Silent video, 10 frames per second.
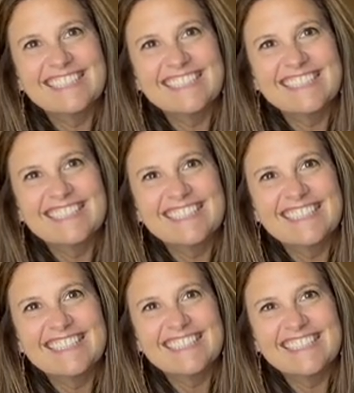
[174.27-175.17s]

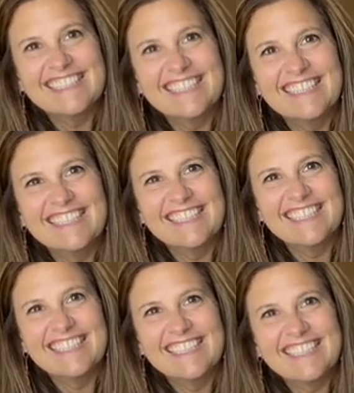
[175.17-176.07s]

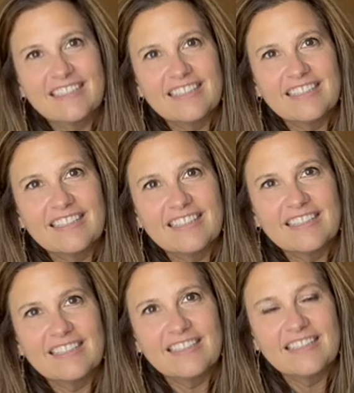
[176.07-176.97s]

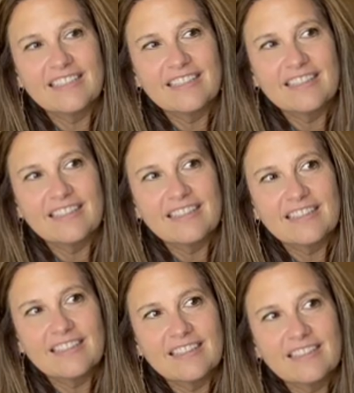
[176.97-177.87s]

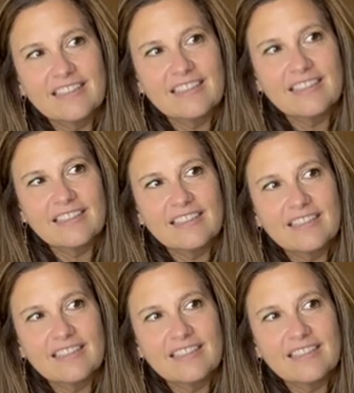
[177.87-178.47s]
(silent)